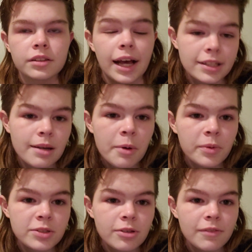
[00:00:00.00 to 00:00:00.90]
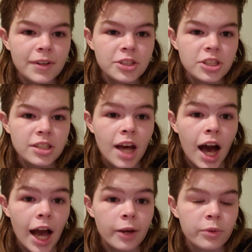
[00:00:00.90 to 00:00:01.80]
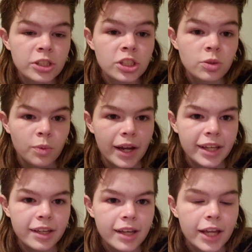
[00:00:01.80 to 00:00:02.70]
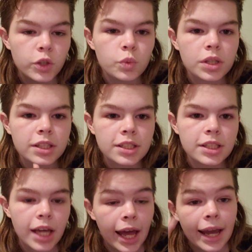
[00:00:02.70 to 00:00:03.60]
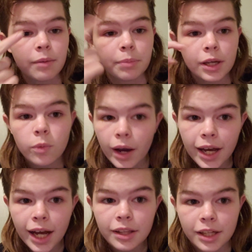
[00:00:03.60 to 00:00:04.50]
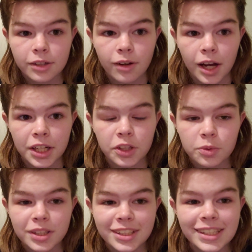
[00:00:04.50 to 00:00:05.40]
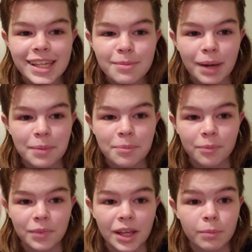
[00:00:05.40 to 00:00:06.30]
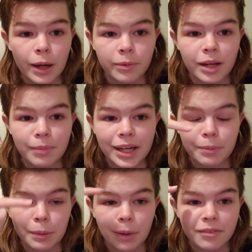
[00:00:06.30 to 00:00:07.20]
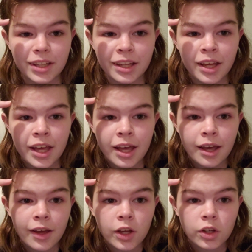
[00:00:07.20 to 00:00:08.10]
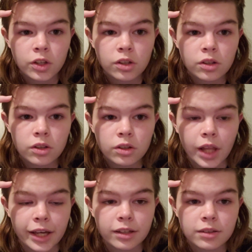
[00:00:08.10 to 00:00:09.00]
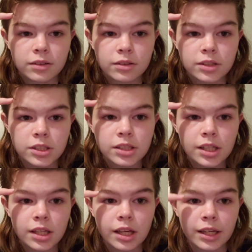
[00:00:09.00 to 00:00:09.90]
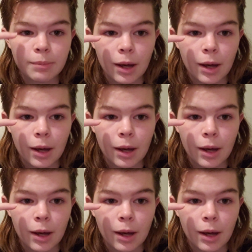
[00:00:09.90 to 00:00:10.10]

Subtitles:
Last time I went to a convention, I was sweating and you could see I had big white eyeliner on and you could see my red makeup above it like sinking into